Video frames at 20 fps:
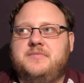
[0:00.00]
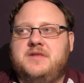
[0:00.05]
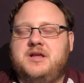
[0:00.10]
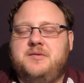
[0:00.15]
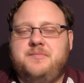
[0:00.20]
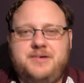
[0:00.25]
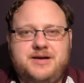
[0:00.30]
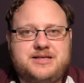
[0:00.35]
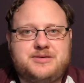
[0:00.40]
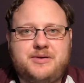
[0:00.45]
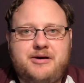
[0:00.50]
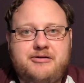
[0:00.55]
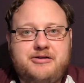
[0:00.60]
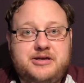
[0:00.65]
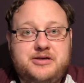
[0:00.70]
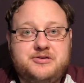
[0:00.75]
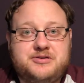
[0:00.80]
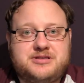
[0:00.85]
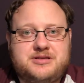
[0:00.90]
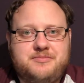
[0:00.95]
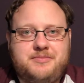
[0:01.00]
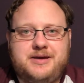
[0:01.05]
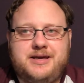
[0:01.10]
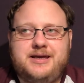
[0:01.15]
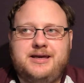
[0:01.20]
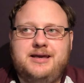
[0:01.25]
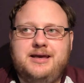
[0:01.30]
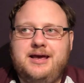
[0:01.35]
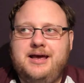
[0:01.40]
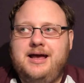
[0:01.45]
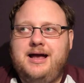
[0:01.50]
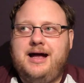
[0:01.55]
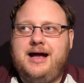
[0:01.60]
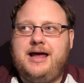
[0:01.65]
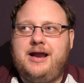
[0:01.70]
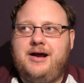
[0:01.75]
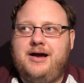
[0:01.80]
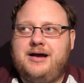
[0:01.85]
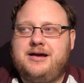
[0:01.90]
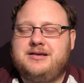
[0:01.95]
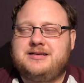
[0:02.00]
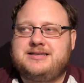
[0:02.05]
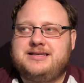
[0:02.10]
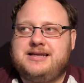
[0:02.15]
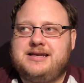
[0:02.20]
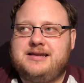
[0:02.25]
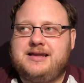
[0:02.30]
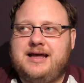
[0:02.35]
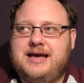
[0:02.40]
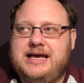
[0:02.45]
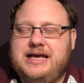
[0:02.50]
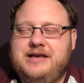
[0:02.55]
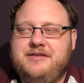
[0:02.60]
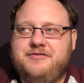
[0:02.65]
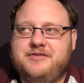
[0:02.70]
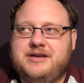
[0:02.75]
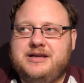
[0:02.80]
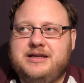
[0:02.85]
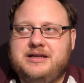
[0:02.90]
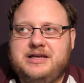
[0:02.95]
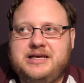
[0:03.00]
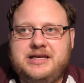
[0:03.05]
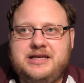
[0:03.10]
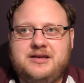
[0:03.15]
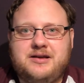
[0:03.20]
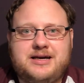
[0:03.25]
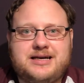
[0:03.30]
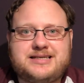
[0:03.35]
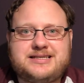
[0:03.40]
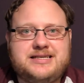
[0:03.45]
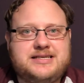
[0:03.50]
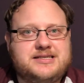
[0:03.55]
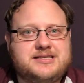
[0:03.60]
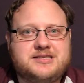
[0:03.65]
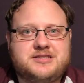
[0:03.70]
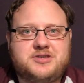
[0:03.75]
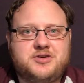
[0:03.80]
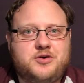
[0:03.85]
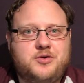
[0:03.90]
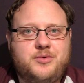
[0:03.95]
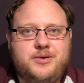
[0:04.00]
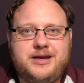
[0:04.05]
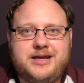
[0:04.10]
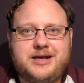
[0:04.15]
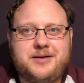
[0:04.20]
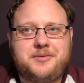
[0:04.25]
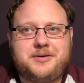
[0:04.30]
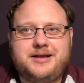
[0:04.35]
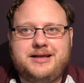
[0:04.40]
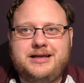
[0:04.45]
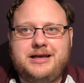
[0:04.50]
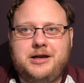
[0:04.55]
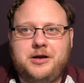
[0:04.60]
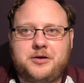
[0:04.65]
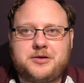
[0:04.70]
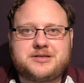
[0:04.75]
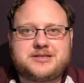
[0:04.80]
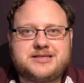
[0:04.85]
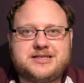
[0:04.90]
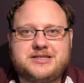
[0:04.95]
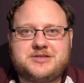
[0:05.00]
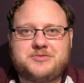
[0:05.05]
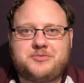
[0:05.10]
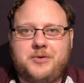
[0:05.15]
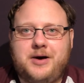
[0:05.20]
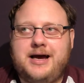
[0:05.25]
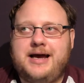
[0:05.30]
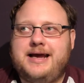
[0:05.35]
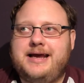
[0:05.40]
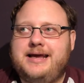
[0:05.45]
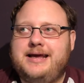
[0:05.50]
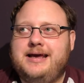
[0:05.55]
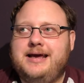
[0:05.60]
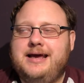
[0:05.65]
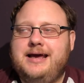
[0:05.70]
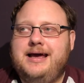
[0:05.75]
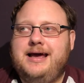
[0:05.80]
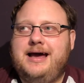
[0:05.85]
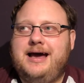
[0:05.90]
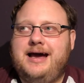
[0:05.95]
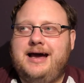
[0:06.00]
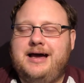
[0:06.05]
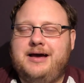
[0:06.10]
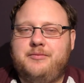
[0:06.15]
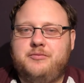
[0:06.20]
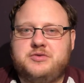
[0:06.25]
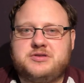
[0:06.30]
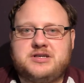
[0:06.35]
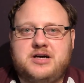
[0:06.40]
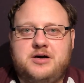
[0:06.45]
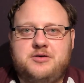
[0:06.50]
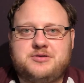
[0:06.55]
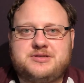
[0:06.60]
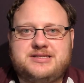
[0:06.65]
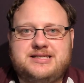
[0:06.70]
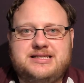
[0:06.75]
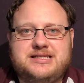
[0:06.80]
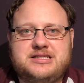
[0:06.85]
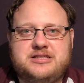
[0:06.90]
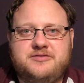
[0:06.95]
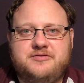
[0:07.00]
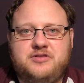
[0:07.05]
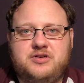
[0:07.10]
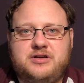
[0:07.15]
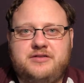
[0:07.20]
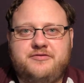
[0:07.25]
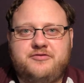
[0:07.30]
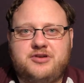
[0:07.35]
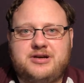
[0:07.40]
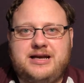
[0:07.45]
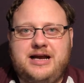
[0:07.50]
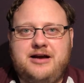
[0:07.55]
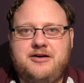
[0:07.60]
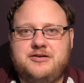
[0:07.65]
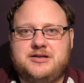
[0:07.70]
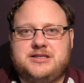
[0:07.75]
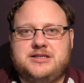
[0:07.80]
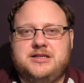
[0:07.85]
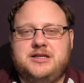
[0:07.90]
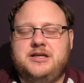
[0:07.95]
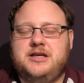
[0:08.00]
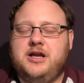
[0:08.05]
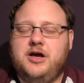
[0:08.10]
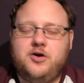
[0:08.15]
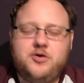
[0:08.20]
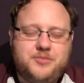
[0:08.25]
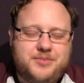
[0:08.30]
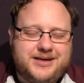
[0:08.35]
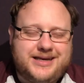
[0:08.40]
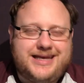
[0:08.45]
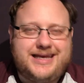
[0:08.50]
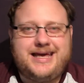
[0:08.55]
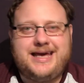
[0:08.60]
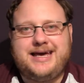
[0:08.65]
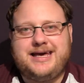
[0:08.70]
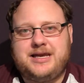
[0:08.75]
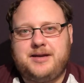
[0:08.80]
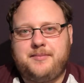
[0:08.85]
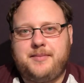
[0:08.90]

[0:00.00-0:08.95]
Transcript: compared to how it used to be, and I consider that even in like season 2 when it completely lost its way and was a whole season of looking for a character that nobody cared